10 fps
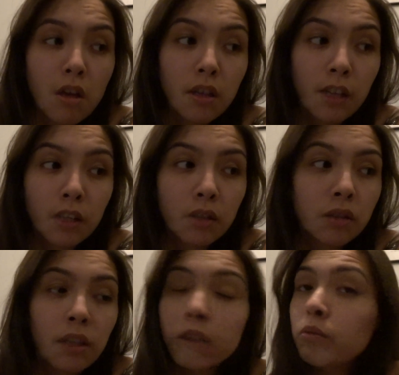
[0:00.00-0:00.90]

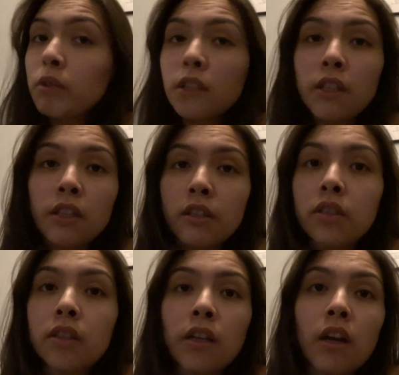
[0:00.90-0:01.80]
that's what it is.
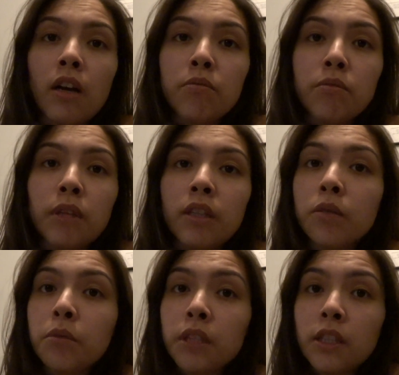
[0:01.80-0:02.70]
They're up and
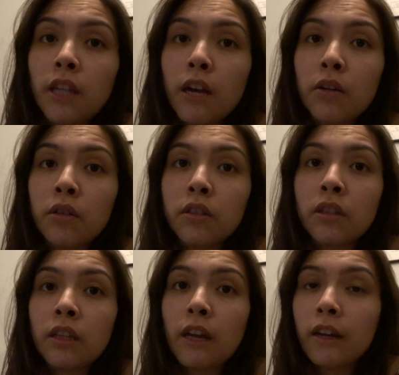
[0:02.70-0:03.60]
they're being loud,
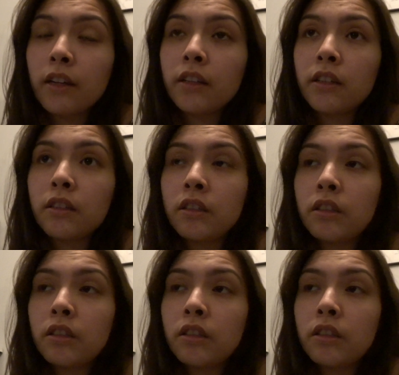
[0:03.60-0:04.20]
and